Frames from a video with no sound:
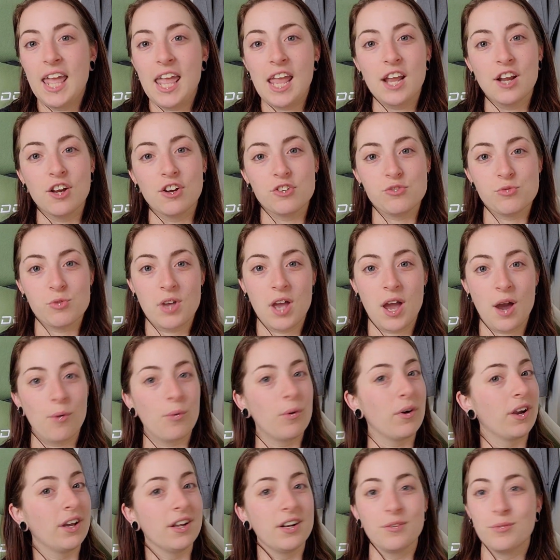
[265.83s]
here's how
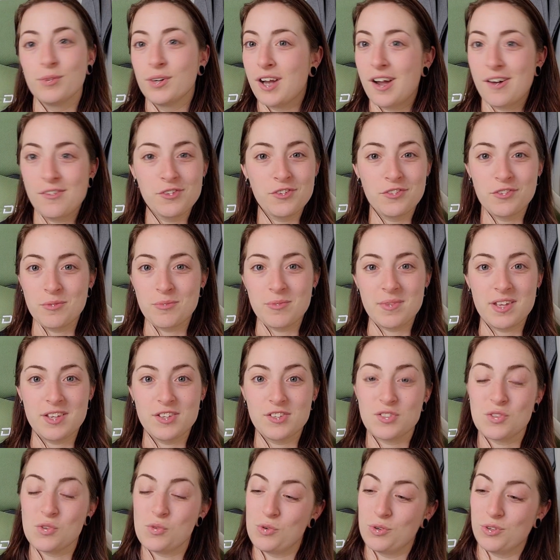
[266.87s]
we're gonna recover from
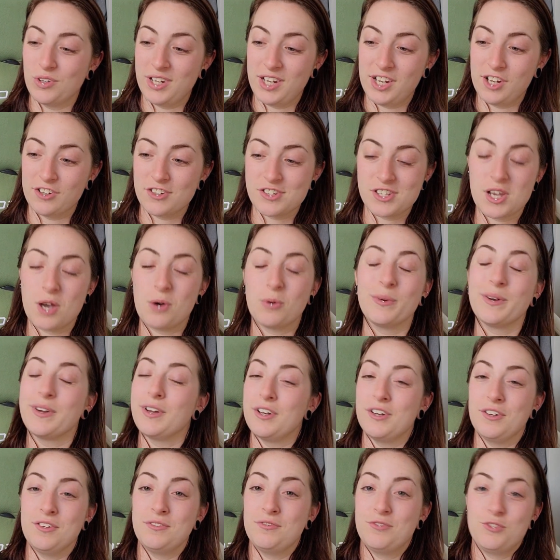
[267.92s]
this, or here's how we're
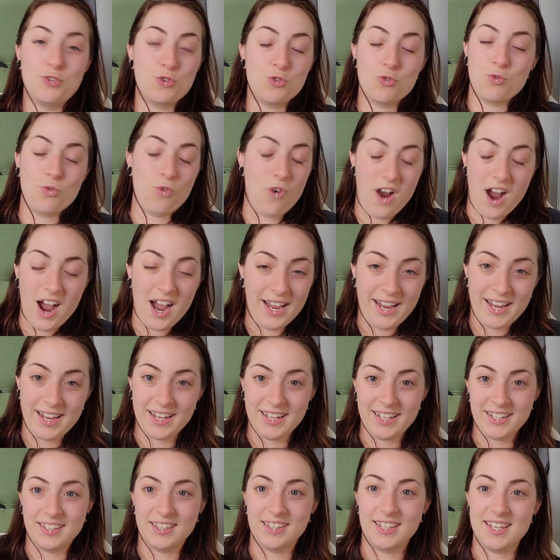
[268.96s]
gonna try,
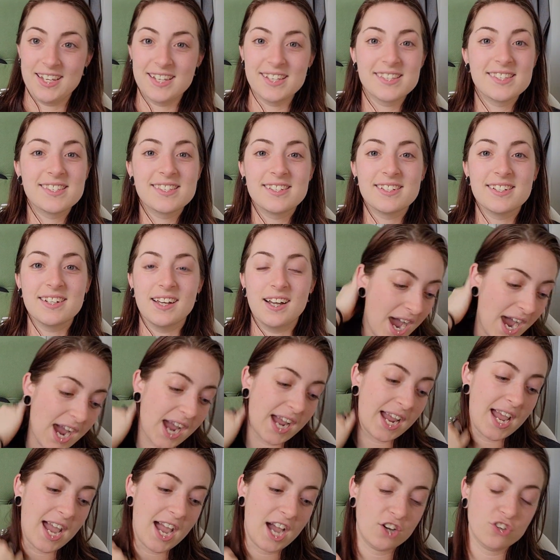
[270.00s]
at least.
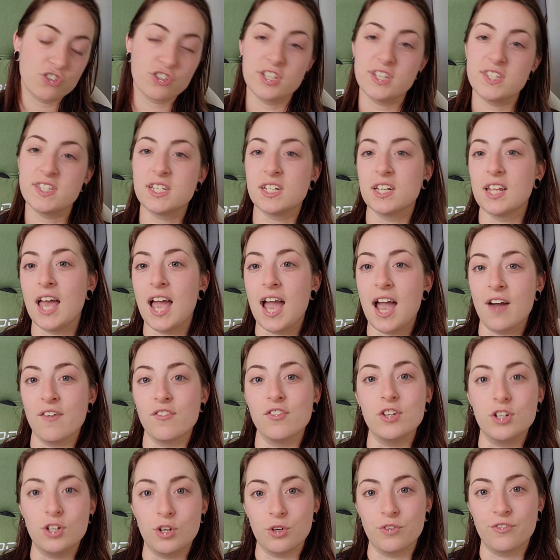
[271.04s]
I actually still
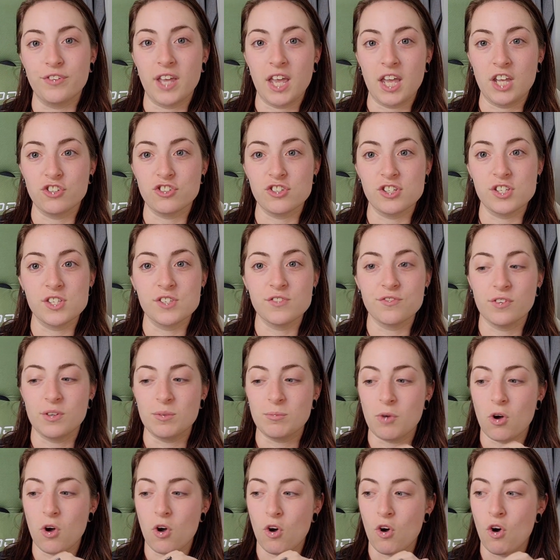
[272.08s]
have the notifications
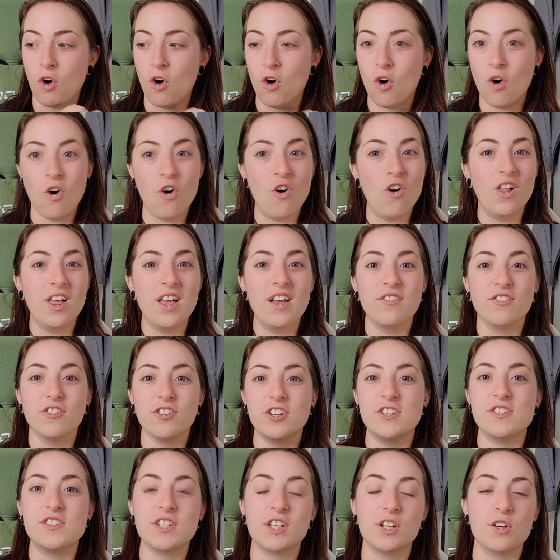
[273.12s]
from
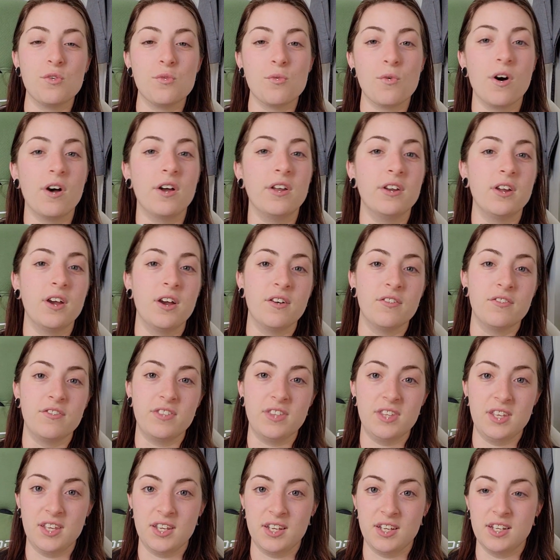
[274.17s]
every single one of
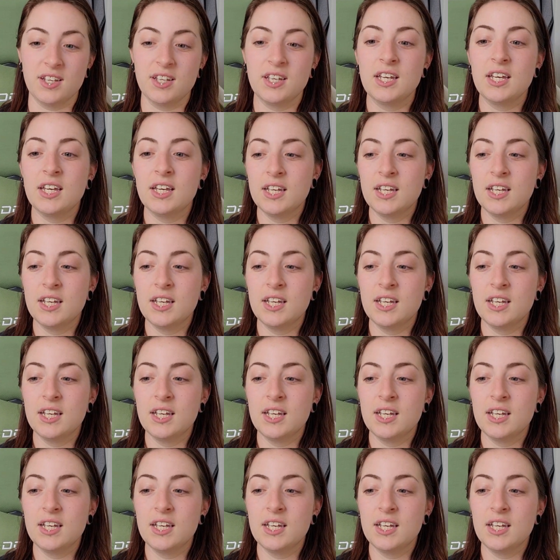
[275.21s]
the